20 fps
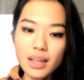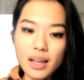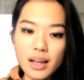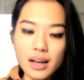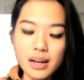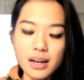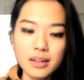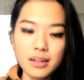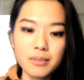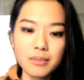
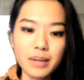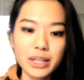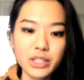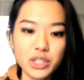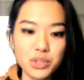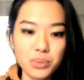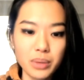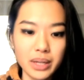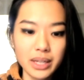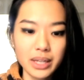I
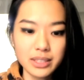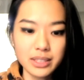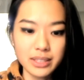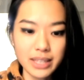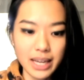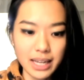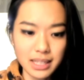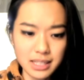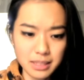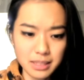just wanted to
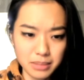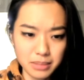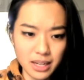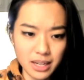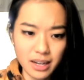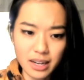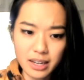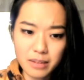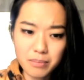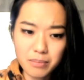gain some
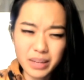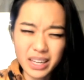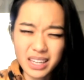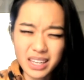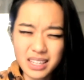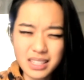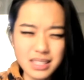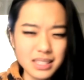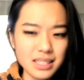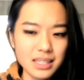time
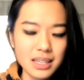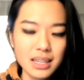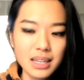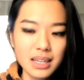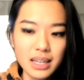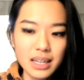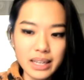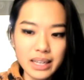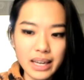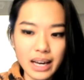because,
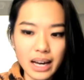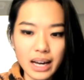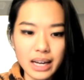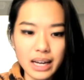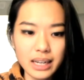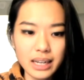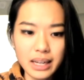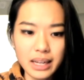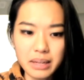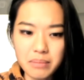yeah, I
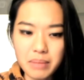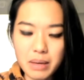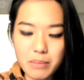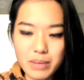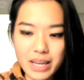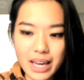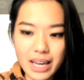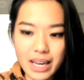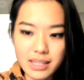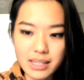had like
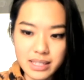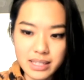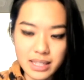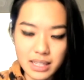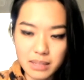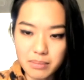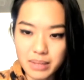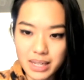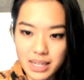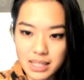maybe
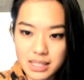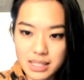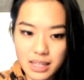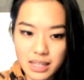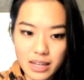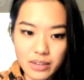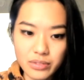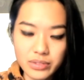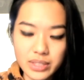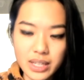18 minutes
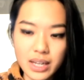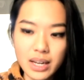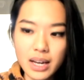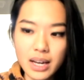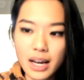left.